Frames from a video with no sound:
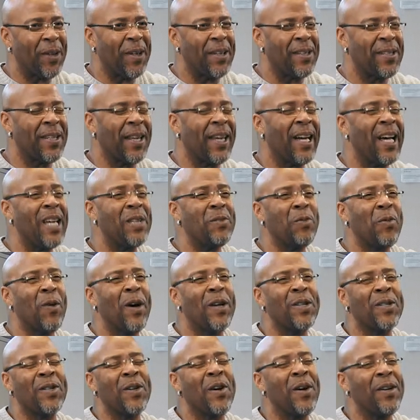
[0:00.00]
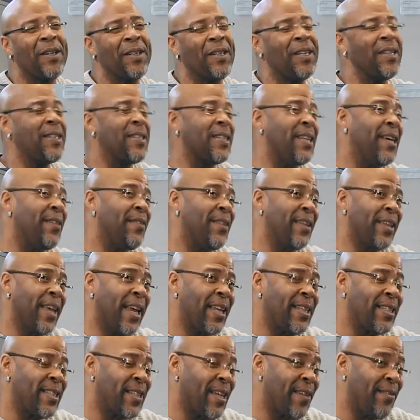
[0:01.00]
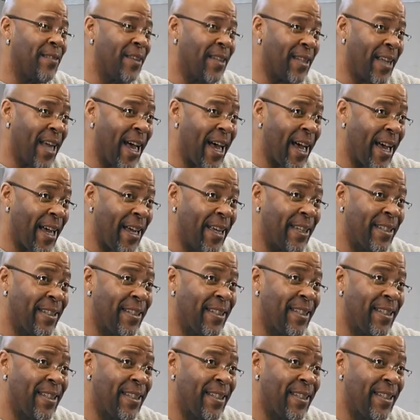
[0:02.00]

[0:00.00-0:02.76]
because the gospel choir started in 78, 79.